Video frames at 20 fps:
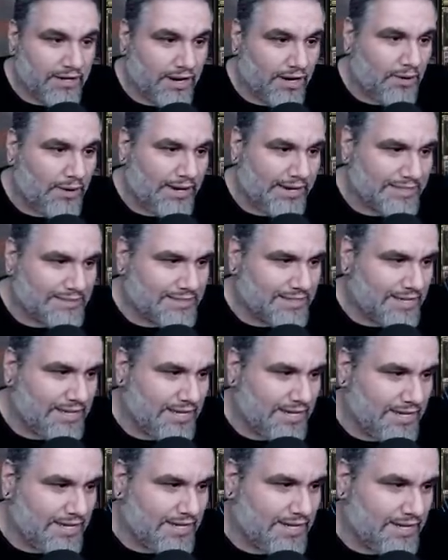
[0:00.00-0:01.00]
Oh, I guess
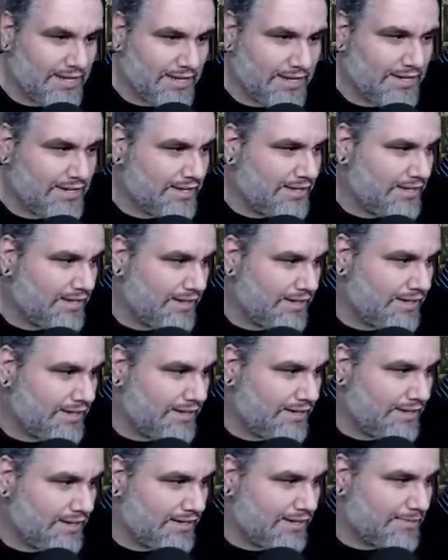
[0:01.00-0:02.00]

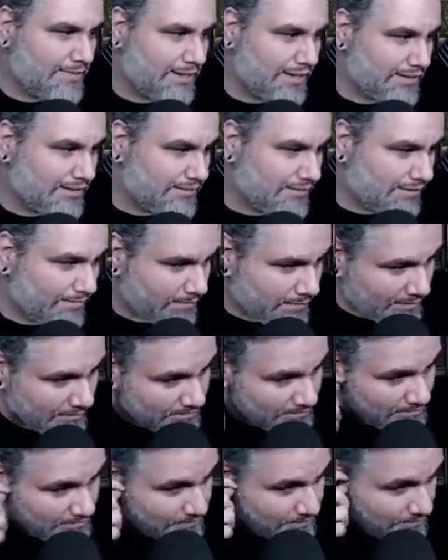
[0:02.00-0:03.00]
they can make a dude. Never mind.
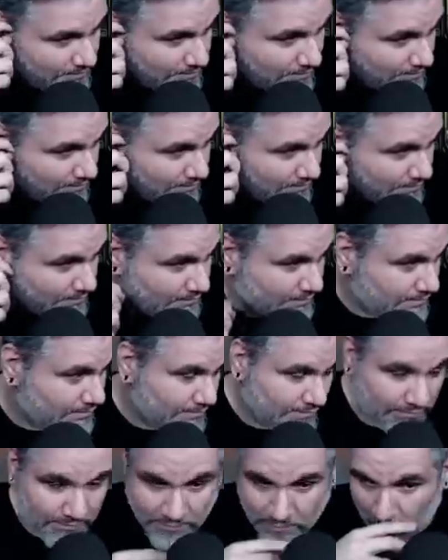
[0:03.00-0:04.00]
Did you
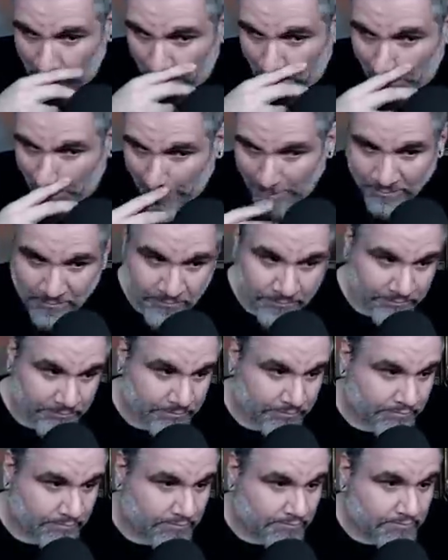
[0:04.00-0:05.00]
say the drunkenness is fading?
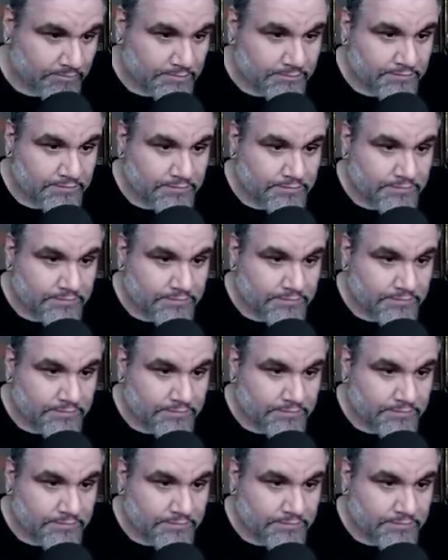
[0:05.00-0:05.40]
Not yet.